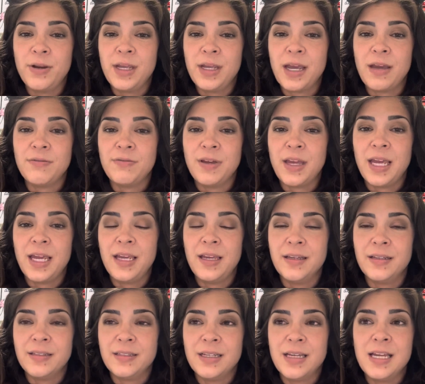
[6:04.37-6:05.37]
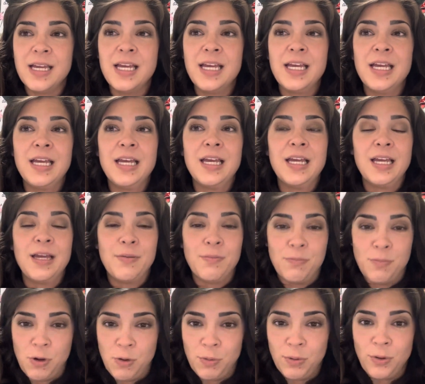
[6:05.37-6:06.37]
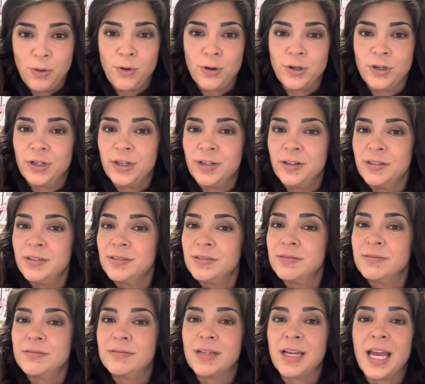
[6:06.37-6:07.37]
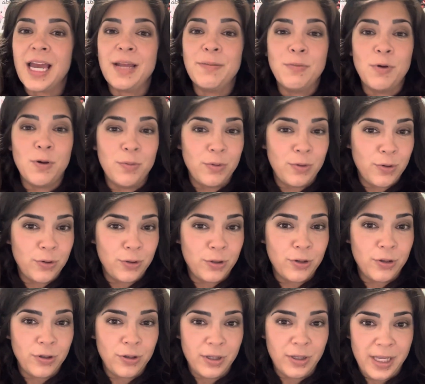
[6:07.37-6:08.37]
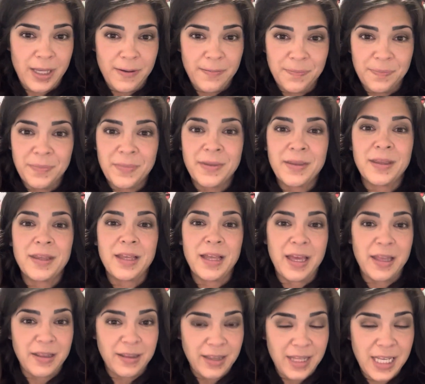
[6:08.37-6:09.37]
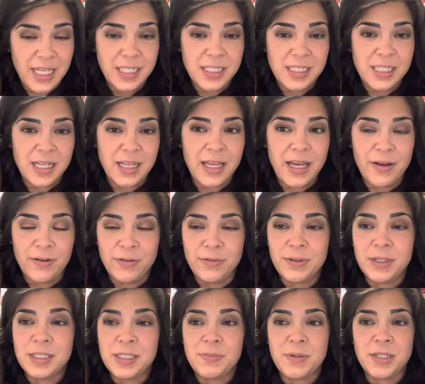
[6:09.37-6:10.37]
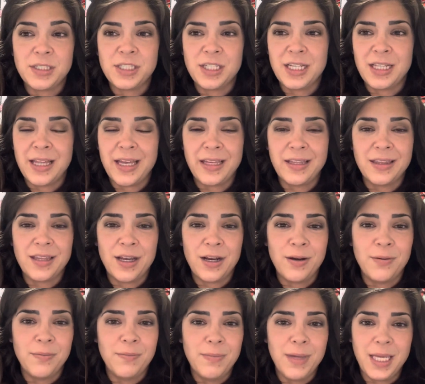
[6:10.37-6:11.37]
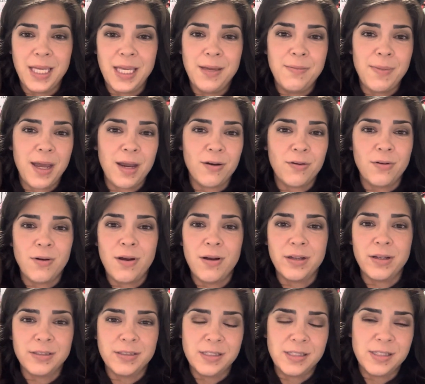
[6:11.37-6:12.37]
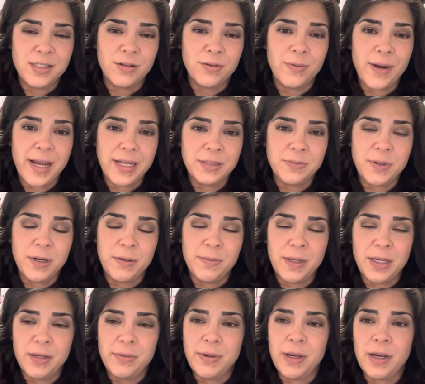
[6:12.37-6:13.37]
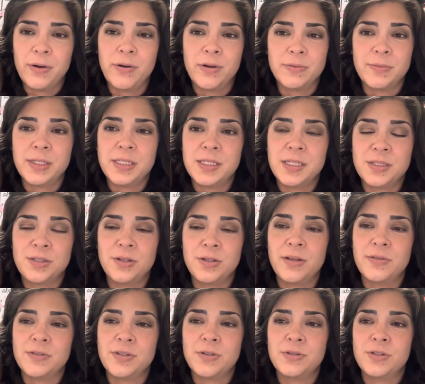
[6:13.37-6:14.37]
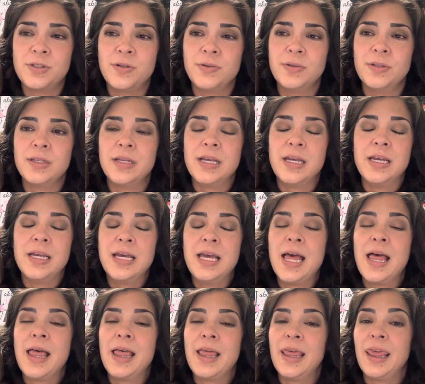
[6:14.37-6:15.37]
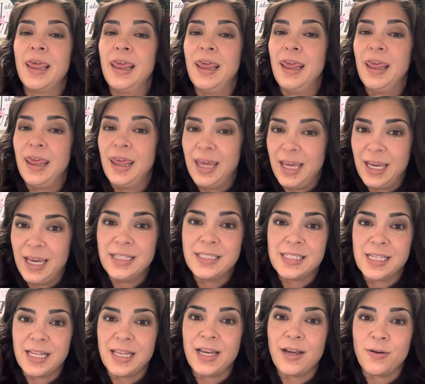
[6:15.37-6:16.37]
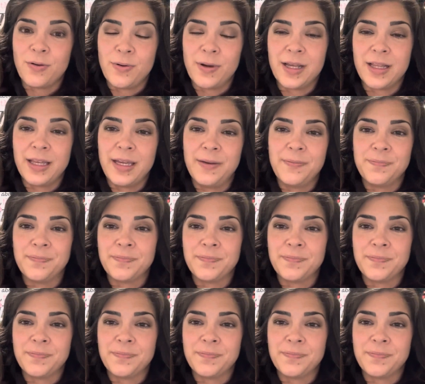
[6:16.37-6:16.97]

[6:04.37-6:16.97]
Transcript: Cafe, mobile order, and mobile order early. Things sell out, especially like their Mickey macarons, their raspberry Mickey macaron. My sister loves those too. And they sell out quickly.